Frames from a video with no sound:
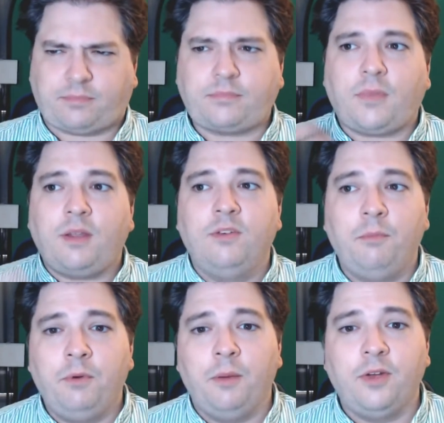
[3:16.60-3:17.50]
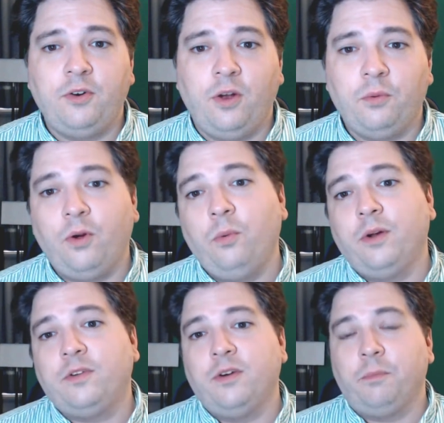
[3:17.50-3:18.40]
Sometimes I don't know
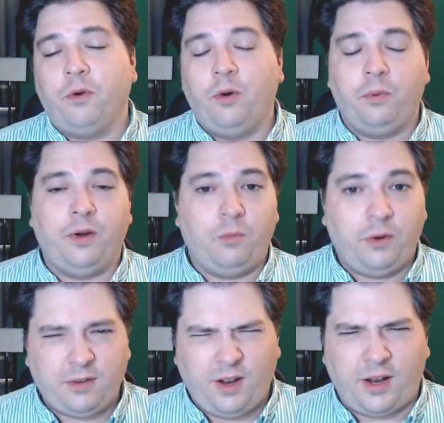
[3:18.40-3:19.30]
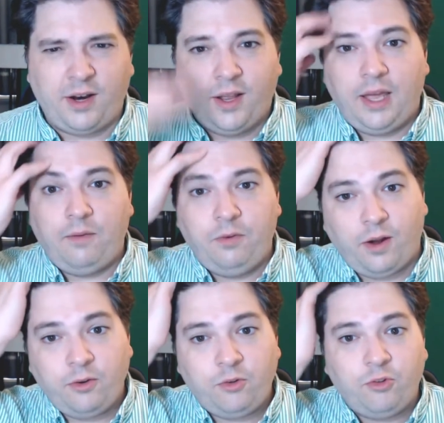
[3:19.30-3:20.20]
what's inappropriate and what's not. If you're
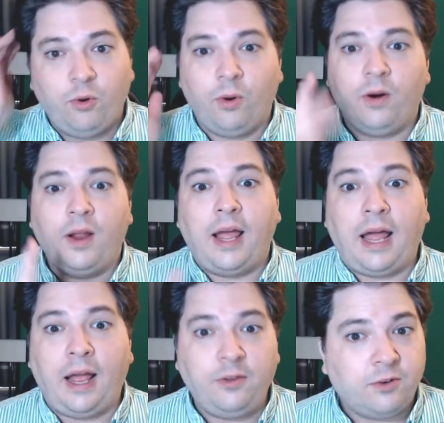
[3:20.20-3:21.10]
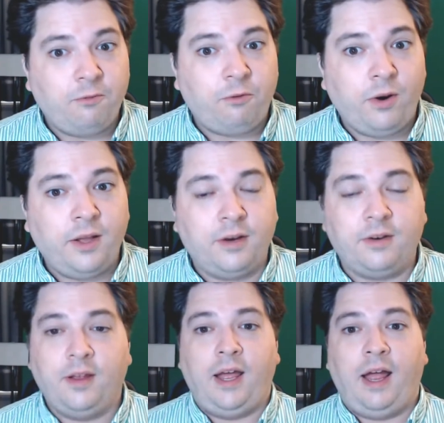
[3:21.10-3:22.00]
unsure, ask a friend,
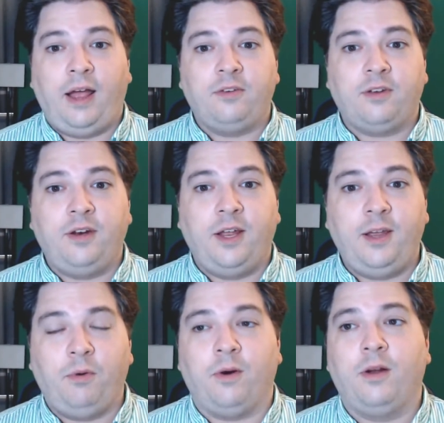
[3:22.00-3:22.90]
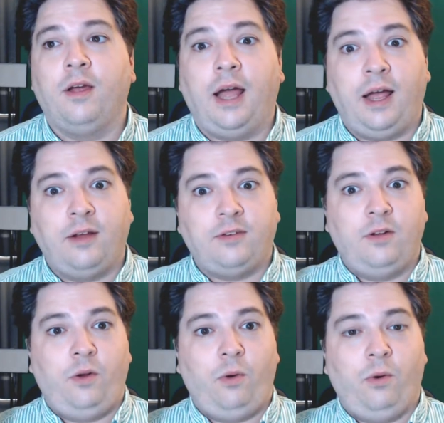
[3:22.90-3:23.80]
ask a neighbor, ask the
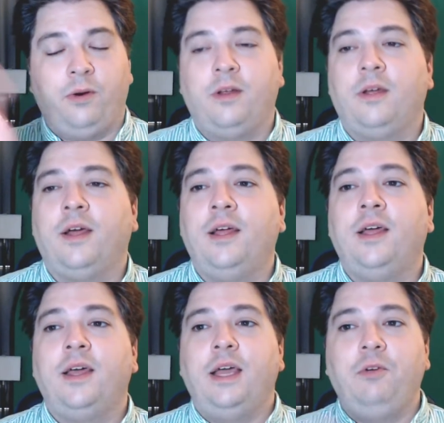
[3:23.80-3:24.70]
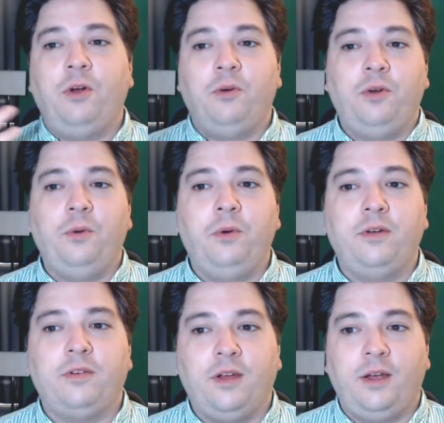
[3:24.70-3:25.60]
Lord. If you don't know
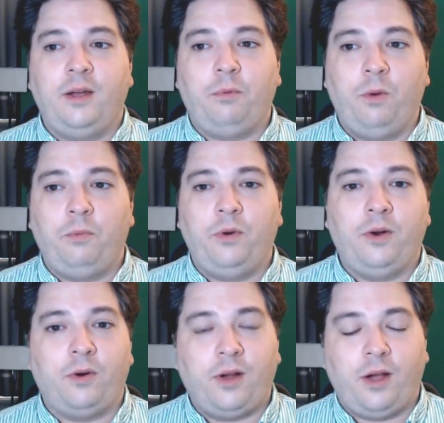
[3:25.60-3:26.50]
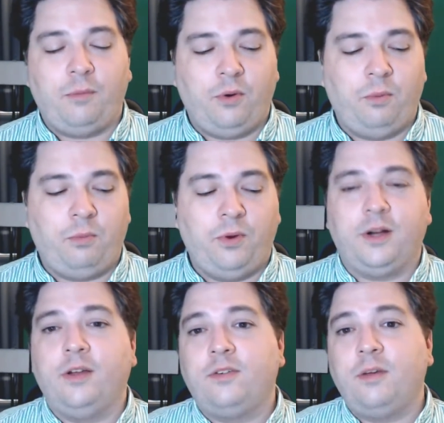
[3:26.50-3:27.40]
what's appropriate or not appropriate,
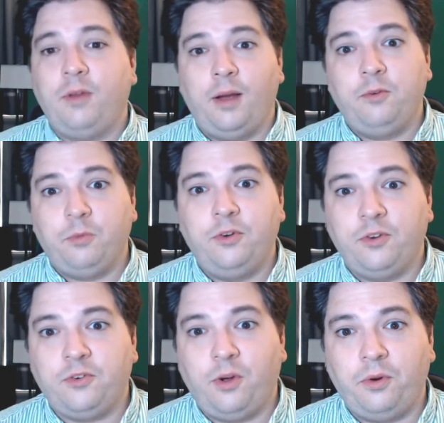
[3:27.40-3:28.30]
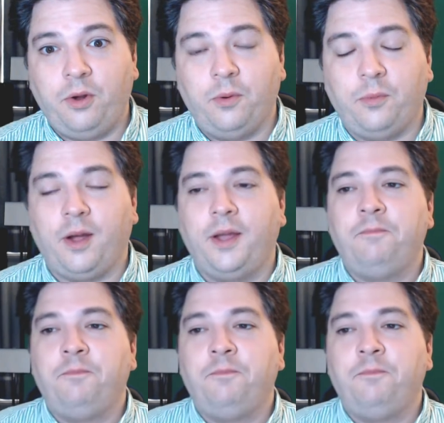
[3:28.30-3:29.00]
because sometimes we just don't know, right?